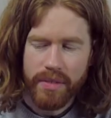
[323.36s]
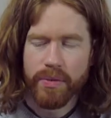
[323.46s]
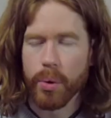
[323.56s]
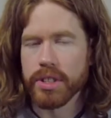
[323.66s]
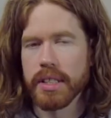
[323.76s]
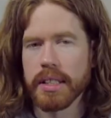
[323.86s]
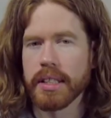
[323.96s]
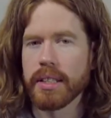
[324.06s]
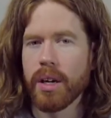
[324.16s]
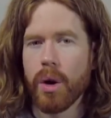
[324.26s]

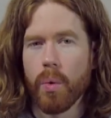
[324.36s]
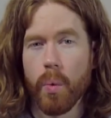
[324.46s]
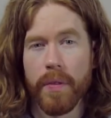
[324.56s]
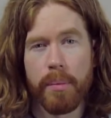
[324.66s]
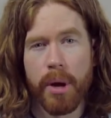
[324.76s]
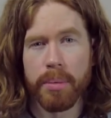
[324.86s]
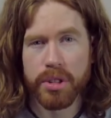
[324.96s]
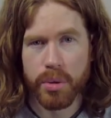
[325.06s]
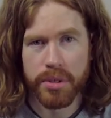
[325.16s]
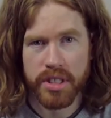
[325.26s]
Unfortunately, when the public
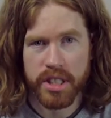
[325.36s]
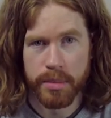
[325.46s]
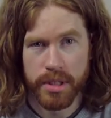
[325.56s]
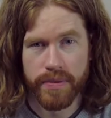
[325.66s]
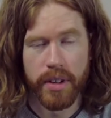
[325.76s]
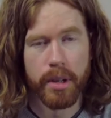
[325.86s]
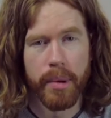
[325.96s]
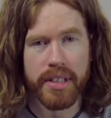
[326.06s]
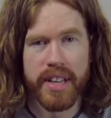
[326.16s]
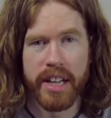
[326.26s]
school system is funded
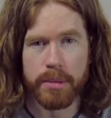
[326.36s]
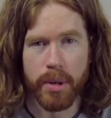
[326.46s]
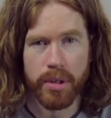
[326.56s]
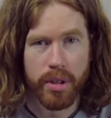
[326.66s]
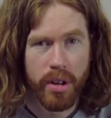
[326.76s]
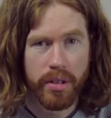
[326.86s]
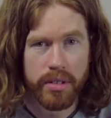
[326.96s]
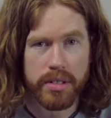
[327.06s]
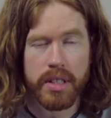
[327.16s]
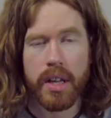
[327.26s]
by taxpayer
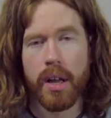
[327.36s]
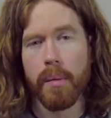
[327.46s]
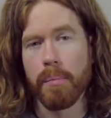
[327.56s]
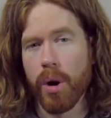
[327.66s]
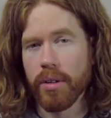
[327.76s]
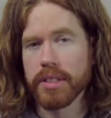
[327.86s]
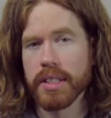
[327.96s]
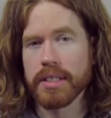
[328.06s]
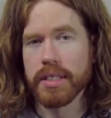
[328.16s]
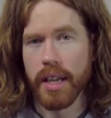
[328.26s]
dollars,
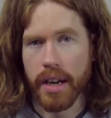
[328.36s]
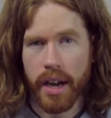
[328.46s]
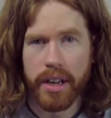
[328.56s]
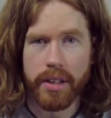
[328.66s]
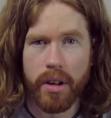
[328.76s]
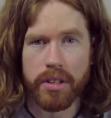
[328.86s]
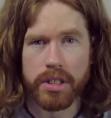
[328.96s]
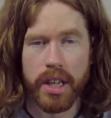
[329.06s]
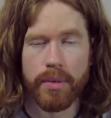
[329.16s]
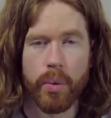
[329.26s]
politics and
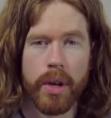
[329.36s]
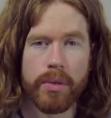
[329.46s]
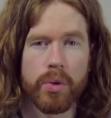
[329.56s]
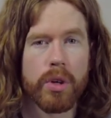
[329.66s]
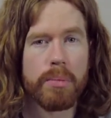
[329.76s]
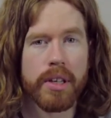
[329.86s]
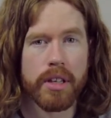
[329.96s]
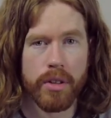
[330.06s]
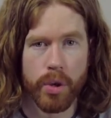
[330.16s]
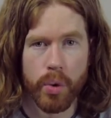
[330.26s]
ideology have a way of creeping
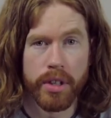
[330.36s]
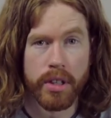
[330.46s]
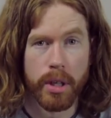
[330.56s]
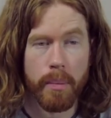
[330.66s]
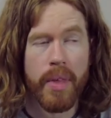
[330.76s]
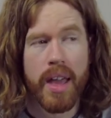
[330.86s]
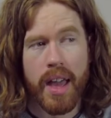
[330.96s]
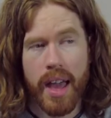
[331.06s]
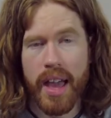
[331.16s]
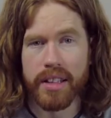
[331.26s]
into the curriculum
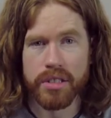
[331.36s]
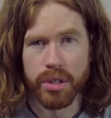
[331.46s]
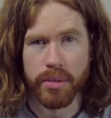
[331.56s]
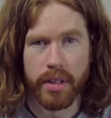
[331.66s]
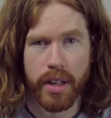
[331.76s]
and student